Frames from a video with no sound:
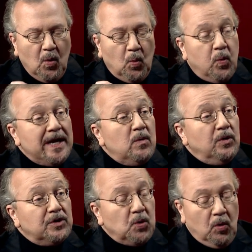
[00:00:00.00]
We
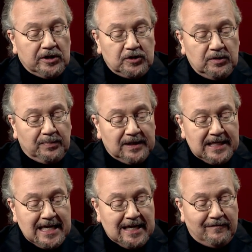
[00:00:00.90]
were taught to
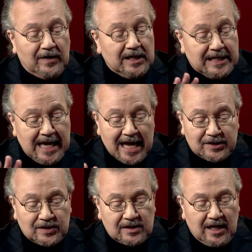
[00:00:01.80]
believe,
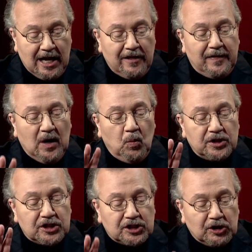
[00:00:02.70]
yes, there were
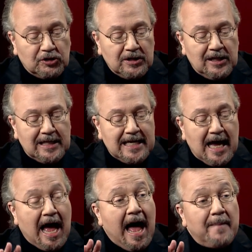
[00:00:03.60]
certainly
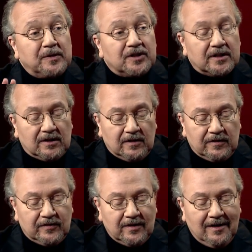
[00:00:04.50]

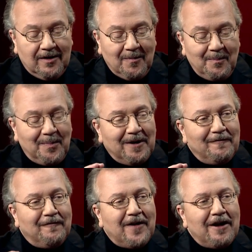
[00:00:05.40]
obstacles, but
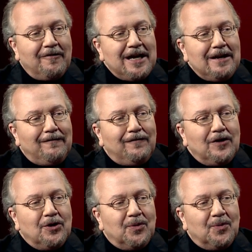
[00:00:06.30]
very
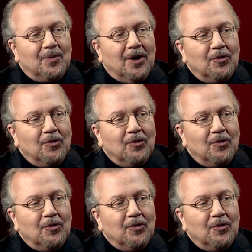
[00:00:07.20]
few